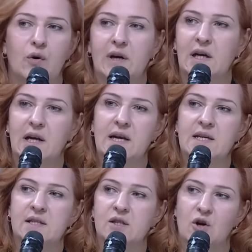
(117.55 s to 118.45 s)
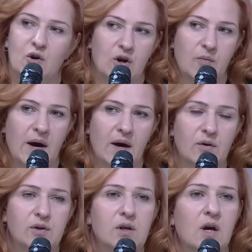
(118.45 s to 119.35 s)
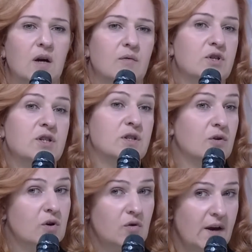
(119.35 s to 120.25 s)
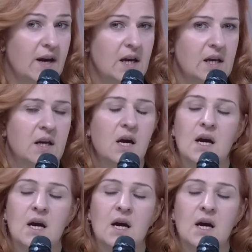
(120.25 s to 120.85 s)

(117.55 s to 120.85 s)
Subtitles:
or at least heard about, which is Ukraine.